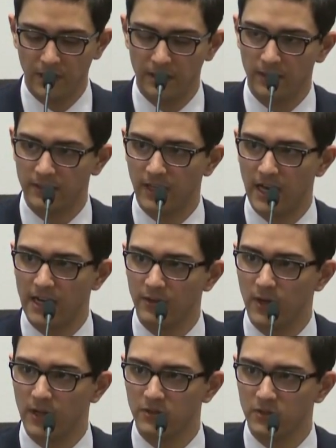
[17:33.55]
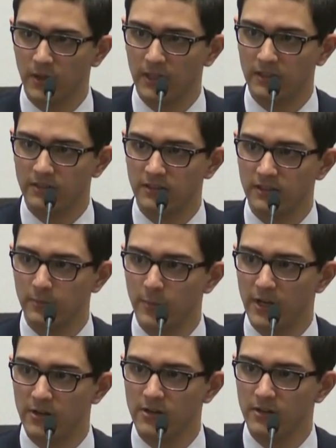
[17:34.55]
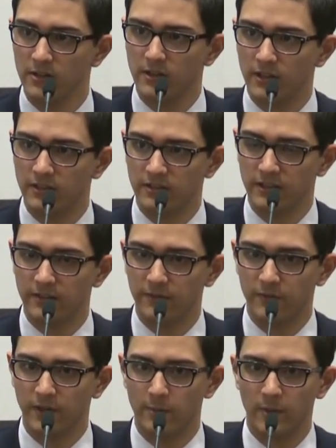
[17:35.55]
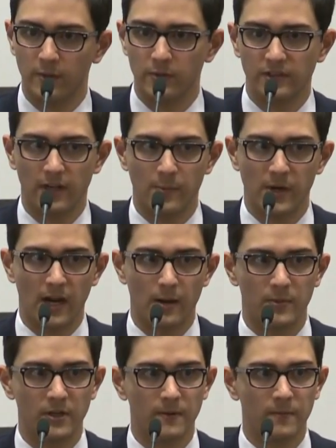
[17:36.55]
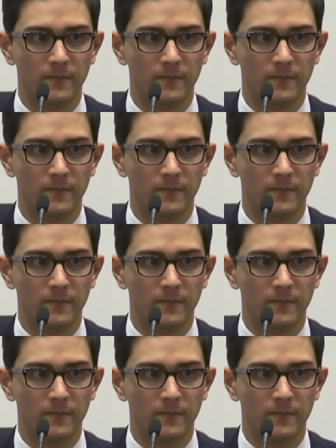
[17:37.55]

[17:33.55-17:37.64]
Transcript: like the high ground, so I could see better and see if anybody was coming at me.